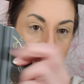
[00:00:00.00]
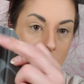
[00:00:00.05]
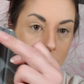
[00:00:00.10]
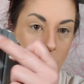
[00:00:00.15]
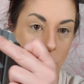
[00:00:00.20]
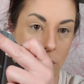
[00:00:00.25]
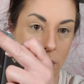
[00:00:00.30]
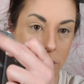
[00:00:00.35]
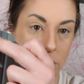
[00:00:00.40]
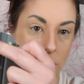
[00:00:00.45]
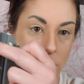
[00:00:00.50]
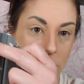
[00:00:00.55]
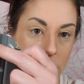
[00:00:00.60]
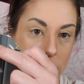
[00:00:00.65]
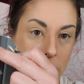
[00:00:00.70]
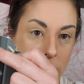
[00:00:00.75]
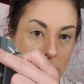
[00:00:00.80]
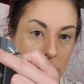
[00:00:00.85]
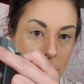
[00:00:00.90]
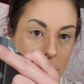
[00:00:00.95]
One
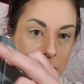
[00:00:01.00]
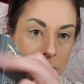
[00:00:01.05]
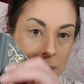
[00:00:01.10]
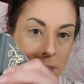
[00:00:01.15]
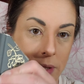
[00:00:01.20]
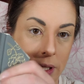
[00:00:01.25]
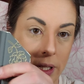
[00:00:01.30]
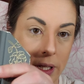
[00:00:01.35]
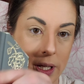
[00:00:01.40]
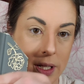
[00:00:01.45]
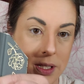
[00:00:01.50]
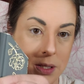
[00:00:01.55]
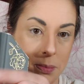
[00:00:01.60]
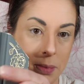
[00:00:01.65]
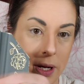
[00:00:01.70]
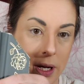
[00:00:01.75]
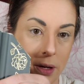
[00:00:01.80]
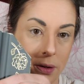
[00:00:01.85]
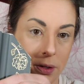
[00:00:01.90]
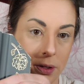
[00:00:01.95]
cream, and that's a
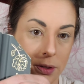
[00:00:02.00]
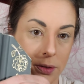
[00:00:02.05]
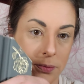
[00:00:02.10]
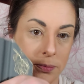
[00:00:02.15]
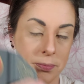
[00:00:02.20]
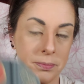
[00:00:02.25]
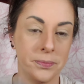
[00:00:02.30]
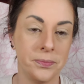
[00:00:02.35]
powder.